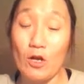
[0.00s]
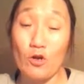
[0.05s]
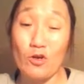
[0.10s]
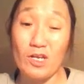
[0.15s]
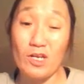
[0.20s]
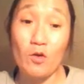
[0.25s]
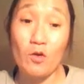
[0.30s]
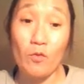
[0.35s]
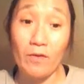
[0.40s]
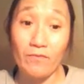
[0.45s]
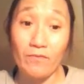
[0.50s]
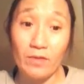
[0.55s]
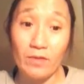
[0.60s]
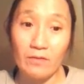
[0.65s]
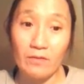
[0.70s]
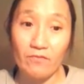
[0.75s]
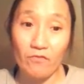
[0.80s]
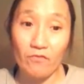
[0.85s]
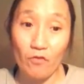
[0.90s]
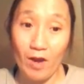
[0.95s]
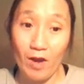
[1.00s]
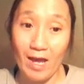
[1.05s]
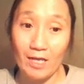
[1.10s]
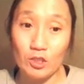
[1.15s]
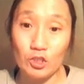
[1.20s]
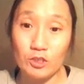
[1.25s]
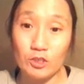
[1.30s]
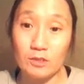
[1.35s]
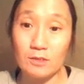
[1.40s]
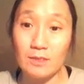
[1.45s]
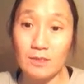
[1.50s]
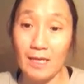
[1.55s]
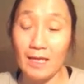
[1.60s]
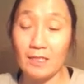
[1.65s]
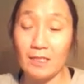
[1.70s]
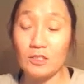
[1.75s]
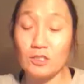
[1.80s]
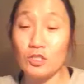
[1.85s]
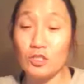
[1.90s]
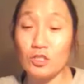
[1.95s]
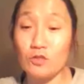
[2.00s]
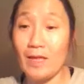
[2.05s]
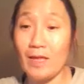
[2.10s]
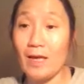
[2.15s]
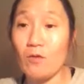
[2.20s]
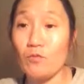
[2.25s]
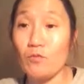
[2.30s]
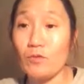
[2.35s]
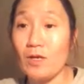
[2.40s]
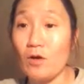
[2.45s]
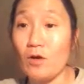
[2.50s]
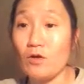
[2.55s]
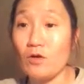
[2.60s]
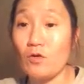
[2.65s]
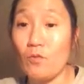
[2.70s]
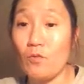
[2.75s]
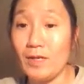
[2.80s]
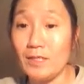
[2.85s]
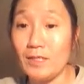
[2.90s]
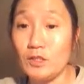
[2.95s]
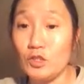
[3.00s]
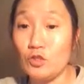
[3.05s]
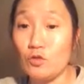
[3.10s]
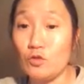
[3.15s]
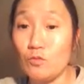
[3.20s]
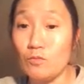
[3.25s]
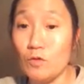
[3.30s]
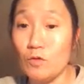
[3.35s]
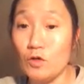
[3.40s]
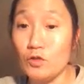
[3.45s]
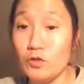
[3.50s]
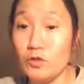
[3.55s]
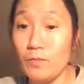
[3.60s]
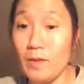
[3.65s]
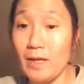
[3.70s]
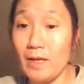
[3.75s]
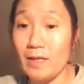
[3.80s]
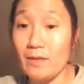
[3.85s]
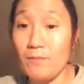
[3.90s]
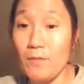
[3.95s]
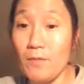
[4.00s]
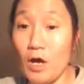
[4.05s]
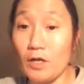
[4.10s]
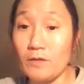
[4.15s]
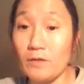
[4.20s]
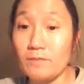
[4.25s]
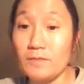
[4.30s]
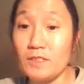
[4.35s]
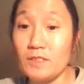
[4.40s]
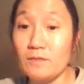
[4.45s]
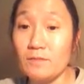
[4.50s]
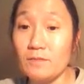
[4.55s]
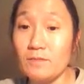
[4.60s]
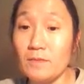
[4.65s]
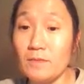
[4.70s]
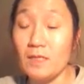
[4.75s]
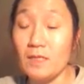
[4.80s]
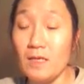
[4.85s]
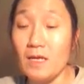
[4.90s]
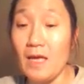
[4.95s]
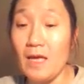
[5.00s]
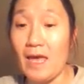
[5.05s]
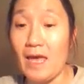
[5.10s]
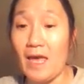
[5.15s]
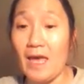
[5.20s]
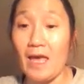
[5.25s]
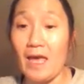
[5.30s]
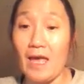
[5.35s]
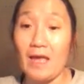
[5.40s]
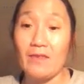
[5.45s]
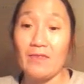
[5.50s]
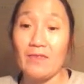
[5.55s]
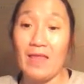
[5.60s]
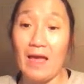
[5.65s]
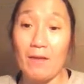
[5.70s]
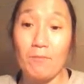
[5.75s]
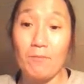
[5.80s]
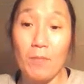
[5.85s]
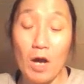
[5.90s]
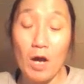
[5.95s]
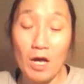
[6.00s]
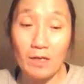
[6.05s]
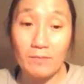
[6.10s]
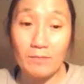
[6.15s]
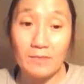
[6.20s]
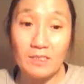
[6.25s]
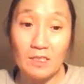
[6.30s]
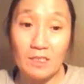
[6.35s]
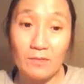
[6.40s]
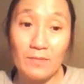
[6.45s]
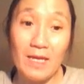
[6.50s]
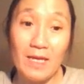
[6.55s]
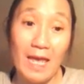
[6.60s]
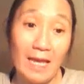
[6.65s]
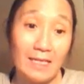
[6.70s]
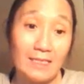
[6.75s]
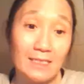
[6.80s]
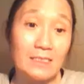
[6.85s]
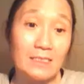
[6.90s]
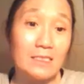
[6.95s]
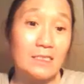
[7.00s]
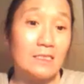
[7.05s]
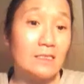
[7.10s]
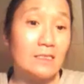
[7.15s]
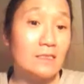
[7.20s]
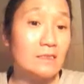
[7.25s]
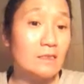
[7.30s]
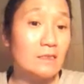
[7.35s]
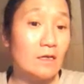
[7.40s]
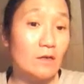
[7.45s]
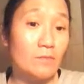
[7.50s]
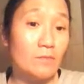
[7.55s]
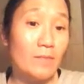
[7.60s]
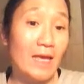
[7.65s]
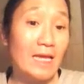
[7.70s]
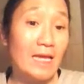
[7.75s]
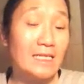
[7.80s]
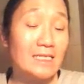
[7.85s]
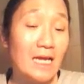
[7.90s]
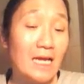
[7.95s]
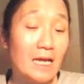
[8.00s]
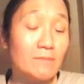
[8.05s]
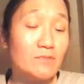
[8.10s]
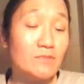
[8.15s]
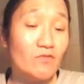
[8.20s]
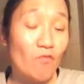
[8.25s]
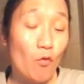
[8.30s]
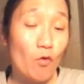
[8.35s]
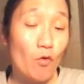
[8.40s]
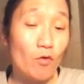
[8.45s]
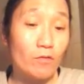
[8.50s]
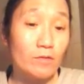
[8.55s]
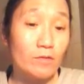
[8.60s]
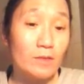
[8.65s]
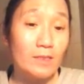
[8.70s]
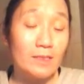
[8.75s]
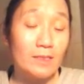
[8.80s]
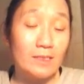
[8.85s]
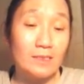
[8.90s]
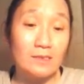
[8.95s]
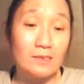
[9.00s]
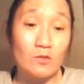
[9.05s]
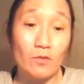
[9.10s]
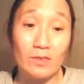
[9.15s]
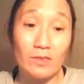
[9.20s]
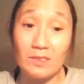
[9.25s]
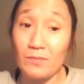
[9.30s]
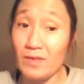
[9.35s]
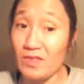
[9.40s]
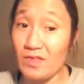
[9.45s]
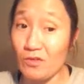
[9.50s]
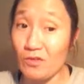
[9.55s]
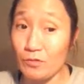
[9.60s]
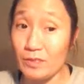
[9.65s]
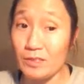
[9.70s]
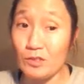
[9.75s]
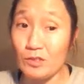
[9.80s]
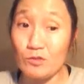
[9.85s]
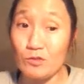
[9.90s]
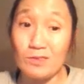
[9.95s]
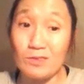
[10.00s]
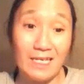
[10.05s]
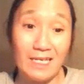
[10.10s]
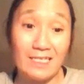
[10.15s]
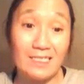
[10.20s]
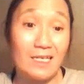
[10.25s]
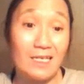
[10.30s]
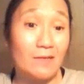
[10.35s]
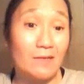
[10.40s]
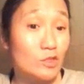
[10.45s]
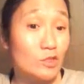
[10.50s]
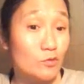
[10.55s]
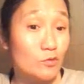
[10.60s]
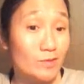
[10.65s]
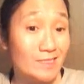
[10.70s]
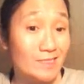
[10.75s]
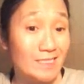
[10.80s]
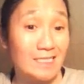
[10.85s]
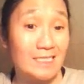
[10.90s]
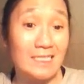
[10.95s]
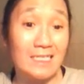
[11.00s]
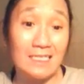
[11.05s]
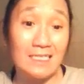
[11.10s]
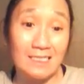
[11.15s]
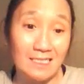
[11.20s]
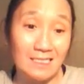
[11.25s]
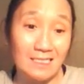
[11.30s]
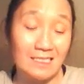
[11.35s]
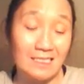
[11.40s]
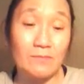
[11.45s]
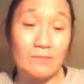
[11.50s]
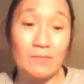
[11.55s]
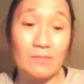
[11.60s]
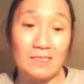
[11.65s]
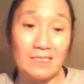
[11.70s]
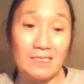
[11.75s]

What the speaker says: our equivalent fractions, and to do that, we are going to multiply the bottoms. And that bottom is going to be 18. 8 times 4 is going to be 32, because 8 times 2 is 16. 16 plus